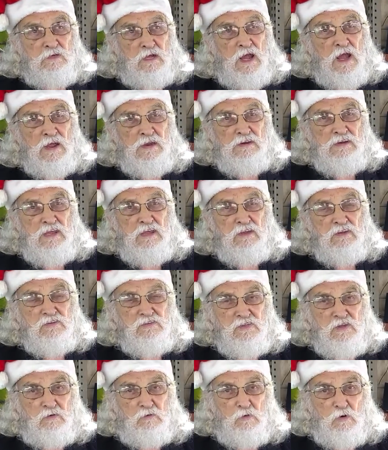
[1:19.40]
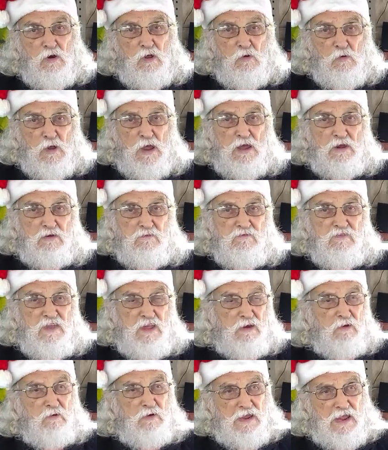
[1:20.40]
ideas that grow out of
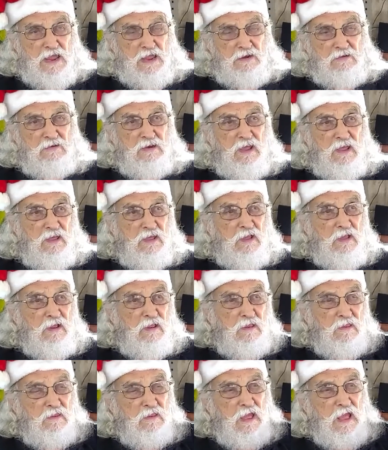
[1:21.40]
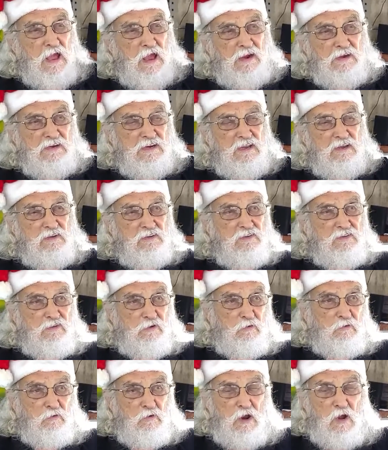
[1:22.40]
their head, ideas
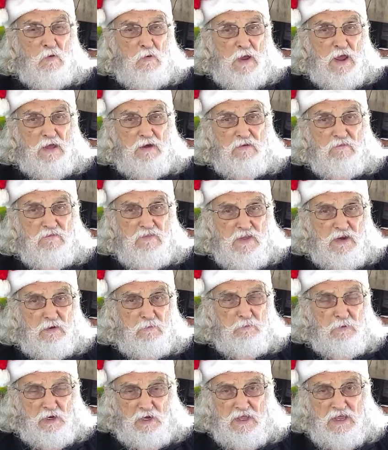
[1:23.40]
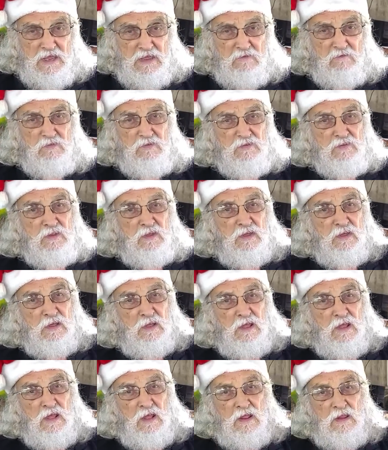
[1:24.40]
that grow out of their beliefs,
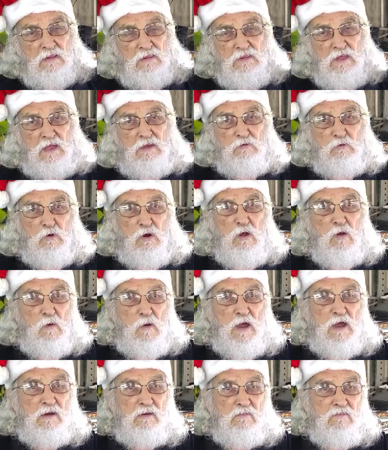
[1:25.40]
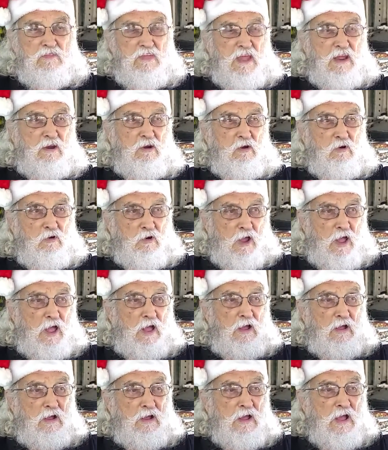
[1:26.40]
that grow out of their
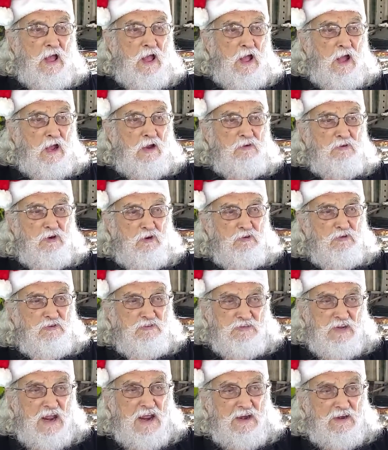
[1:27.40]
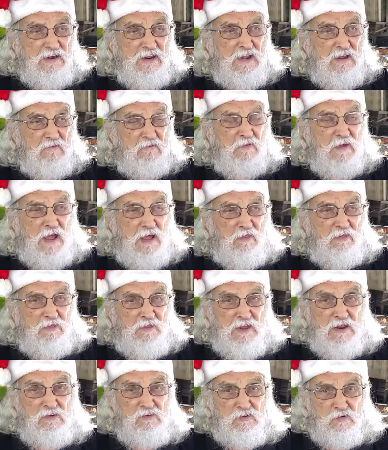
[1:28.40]
uh, understanding of how
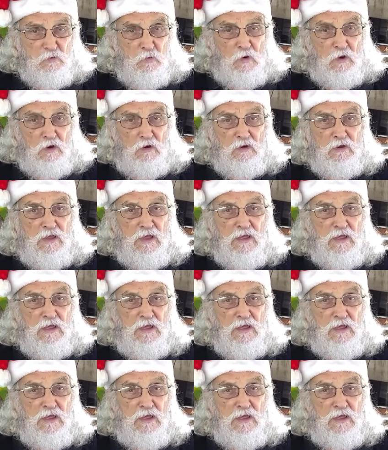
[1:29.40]
things work,